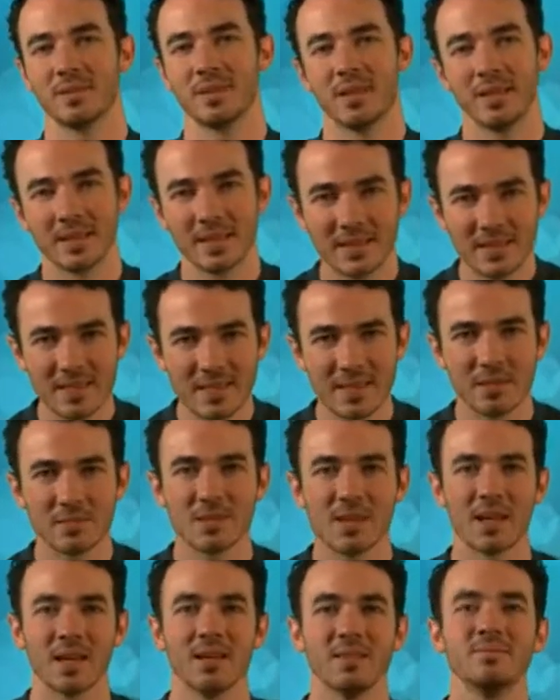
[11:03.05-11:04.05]
But at the
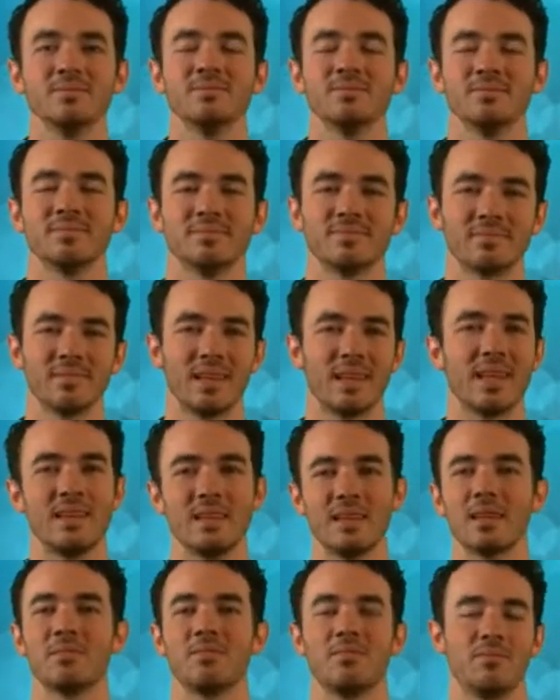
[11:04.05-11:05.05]
same time,
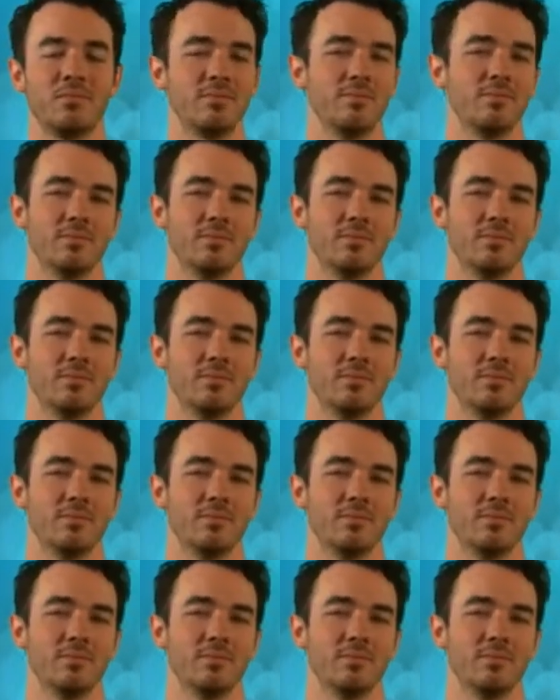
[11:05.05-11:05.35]
he did